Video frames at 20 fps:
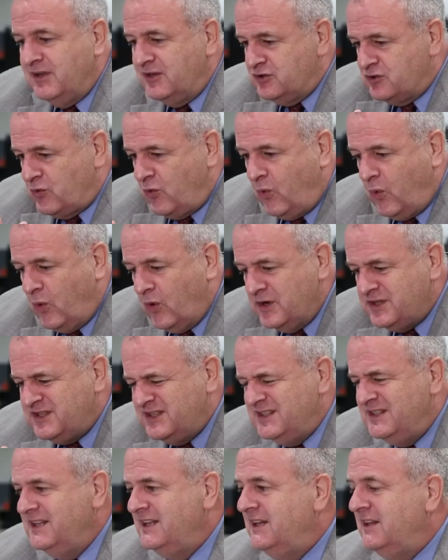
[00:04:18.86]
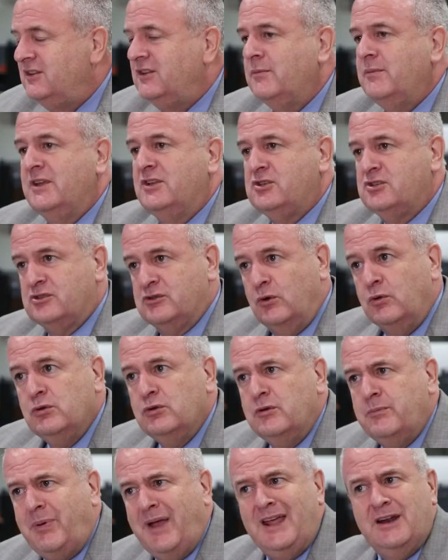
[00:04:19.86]
because quartz is needed to make
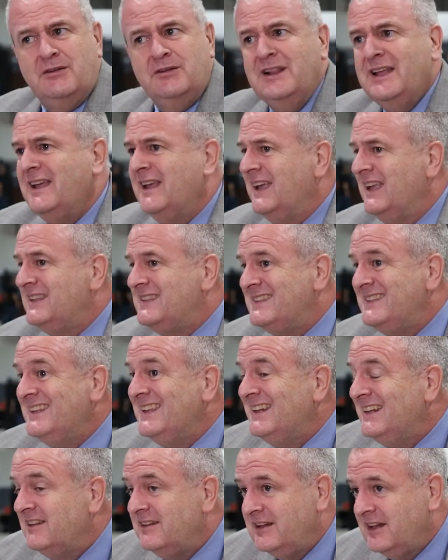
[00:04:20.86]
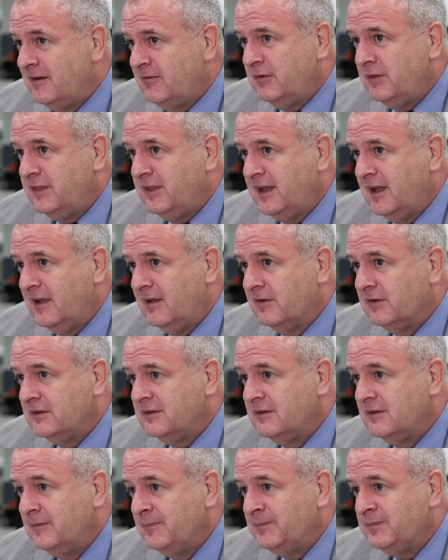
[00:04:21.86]
solar panel. It's needed in everything
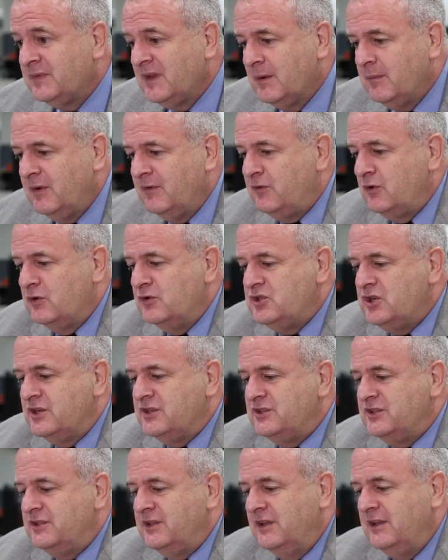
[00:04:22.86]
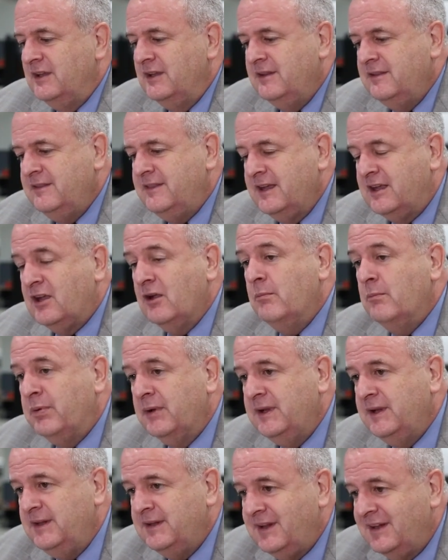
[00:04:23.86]
else. But if you're just the
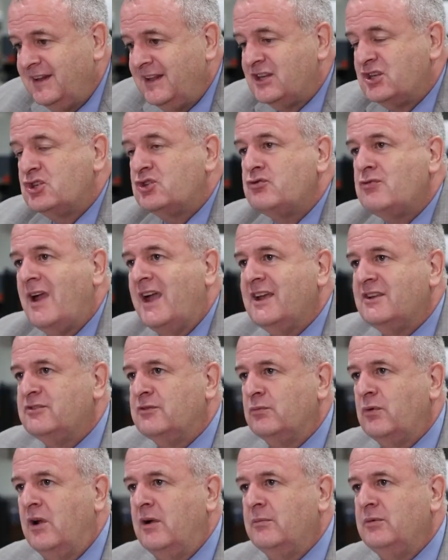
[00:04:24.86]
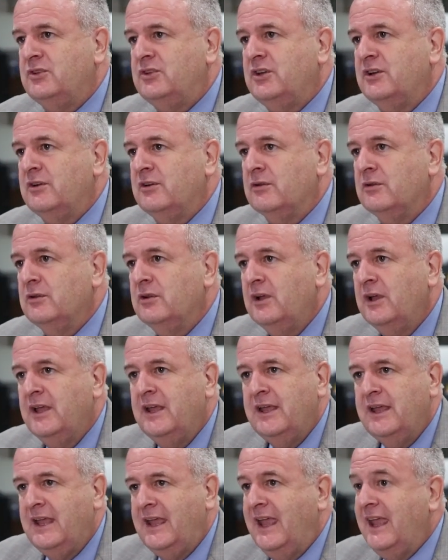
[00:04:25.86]
company that extracts the raw material,
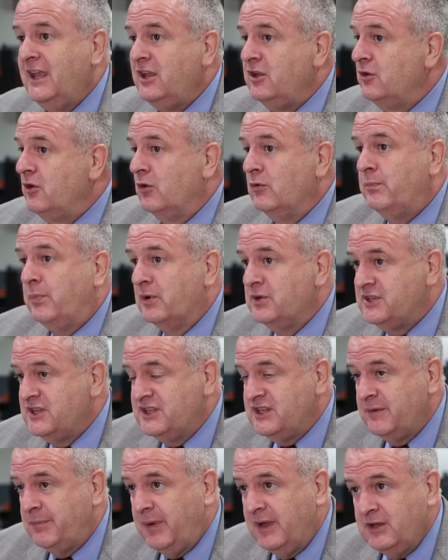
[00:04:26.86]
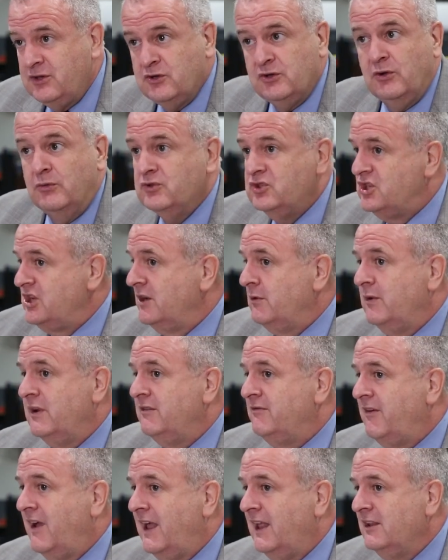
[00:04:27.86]
A, you don't participate, you don't
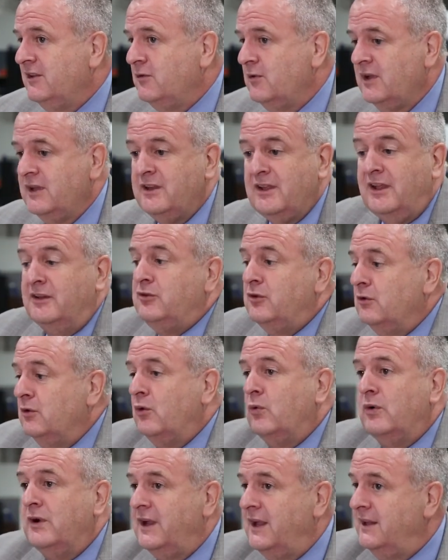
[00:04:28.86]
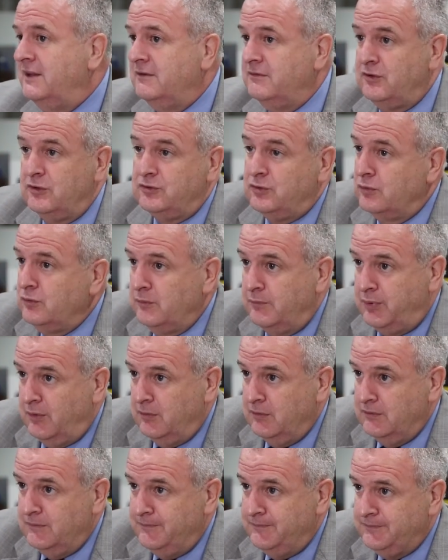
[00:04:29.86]
generate value, and you're at your lower end of the totem
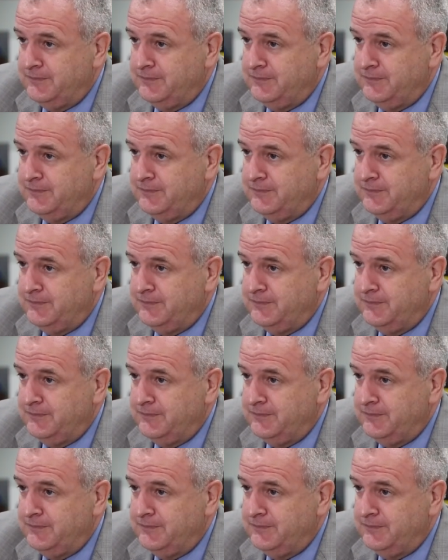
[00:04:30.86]
pole.